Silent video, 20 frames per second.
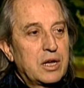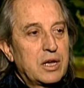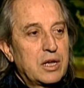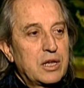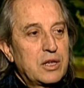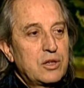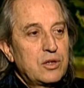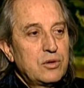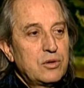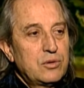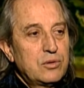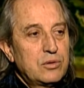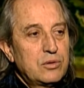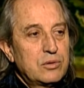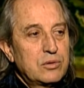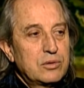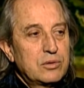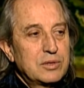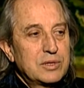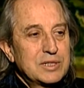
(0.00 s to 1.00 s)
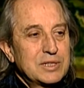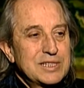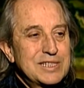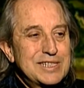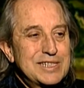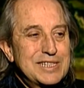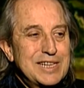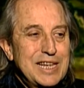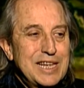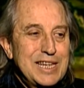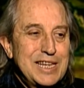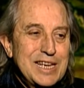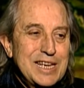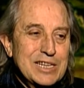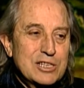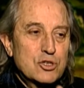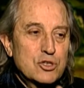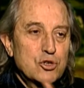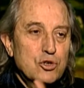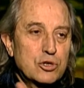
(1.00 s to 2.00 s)
You say
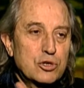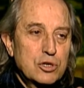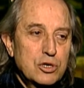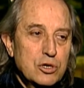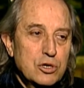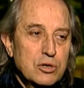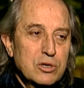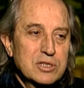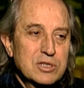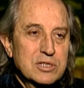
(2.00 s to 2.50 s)
yes or no